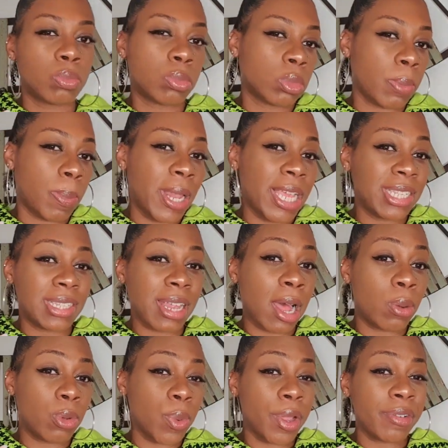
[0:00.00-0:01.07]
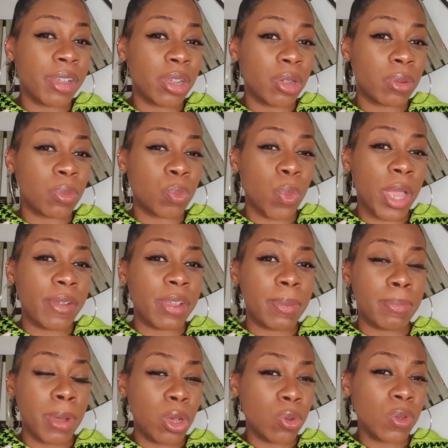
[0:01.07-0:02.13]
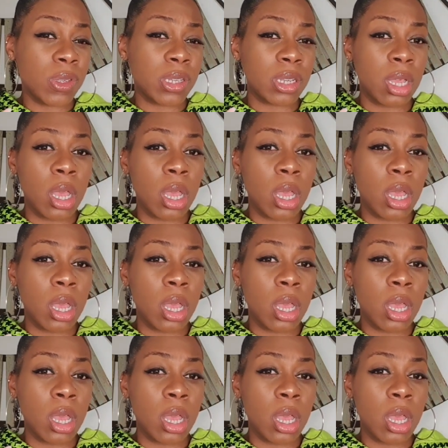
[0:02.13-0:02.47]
the place that I would wear it most.